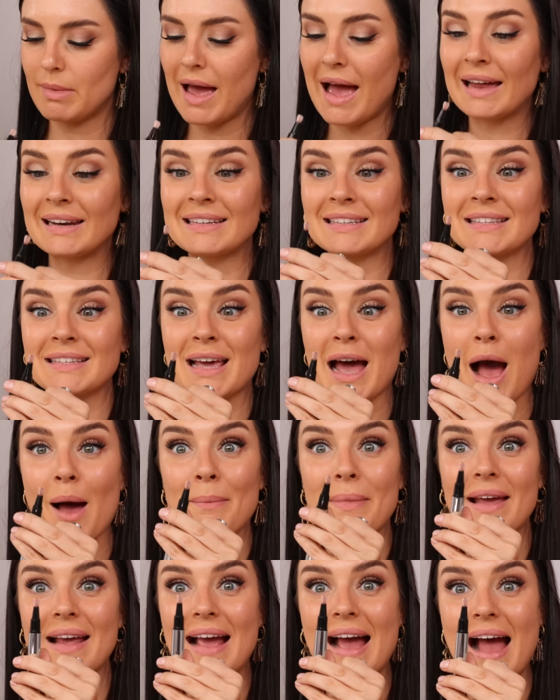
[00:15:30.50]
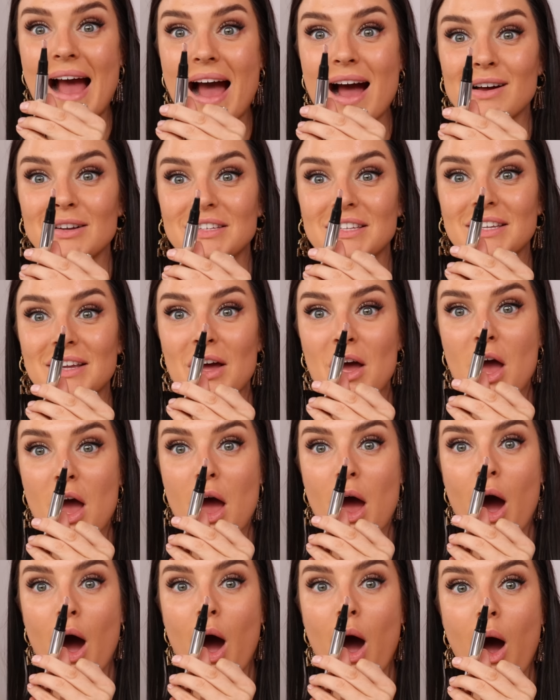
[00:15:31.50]
and it's coming out.
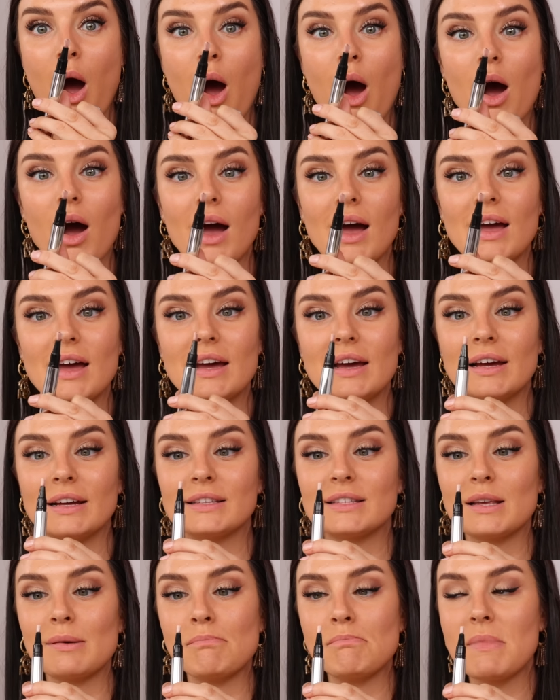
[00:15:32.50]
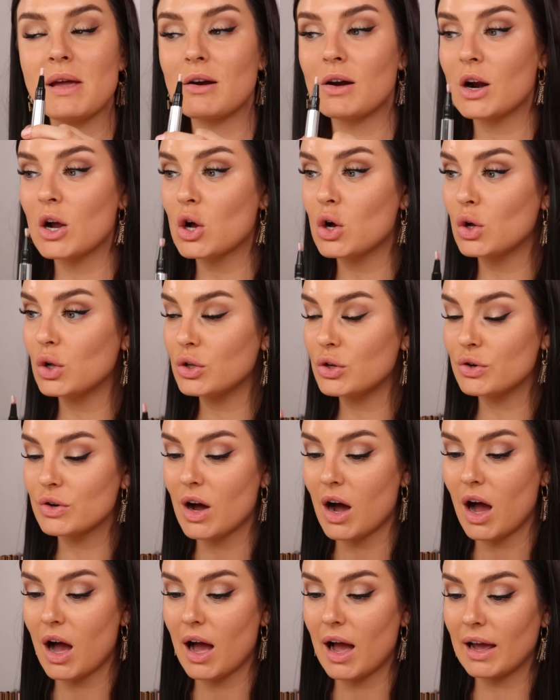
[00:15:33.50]
Oh, it's a miracle, you
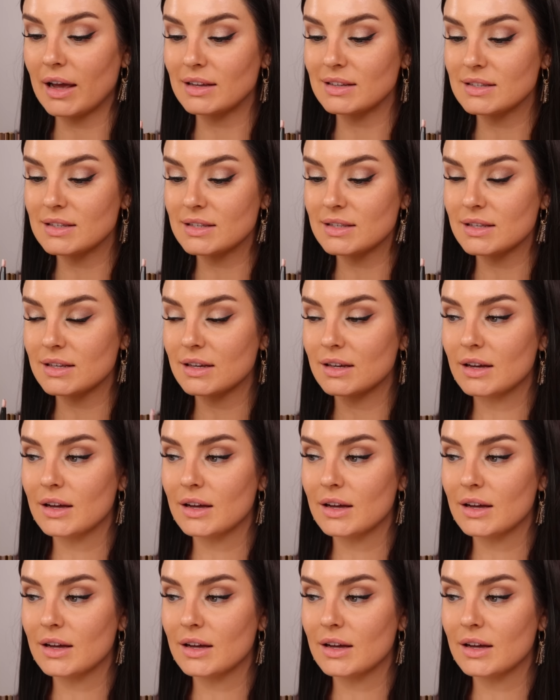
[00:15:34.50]
guys.